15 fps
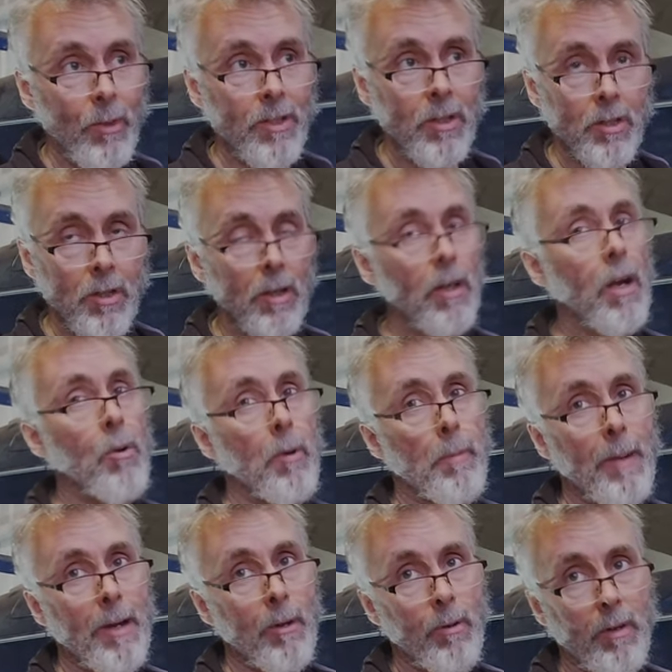Which is a lower
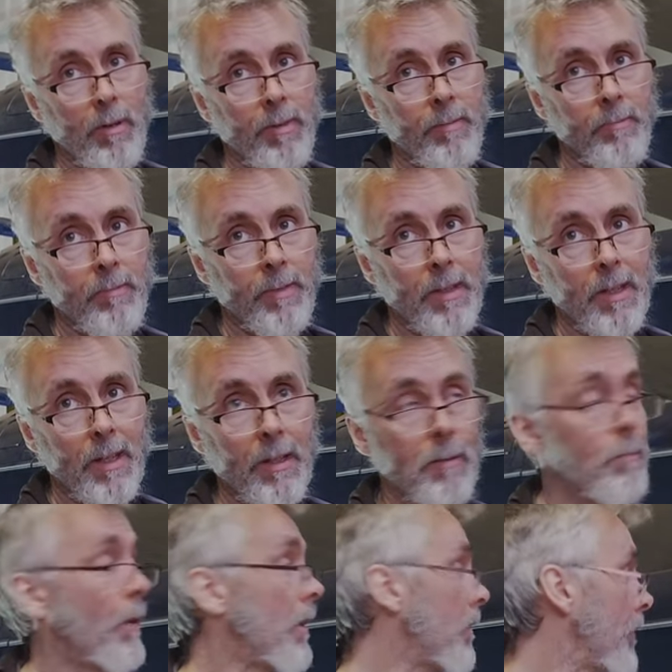power thing,
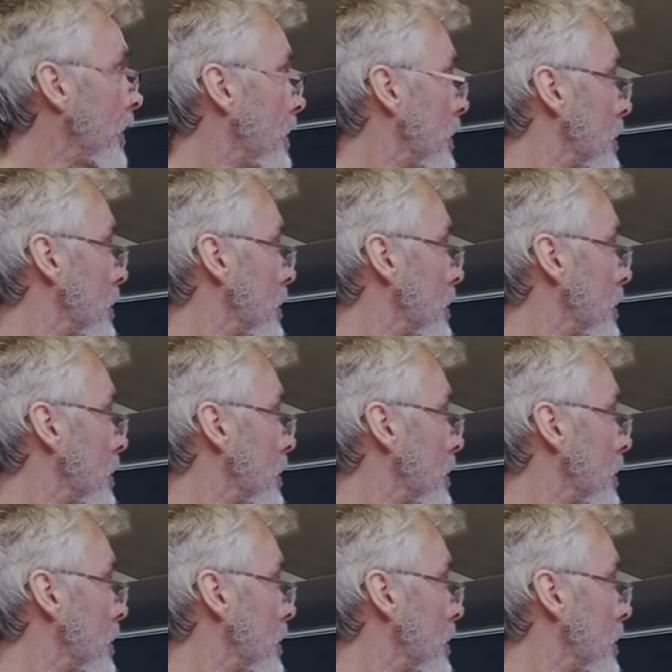but you've only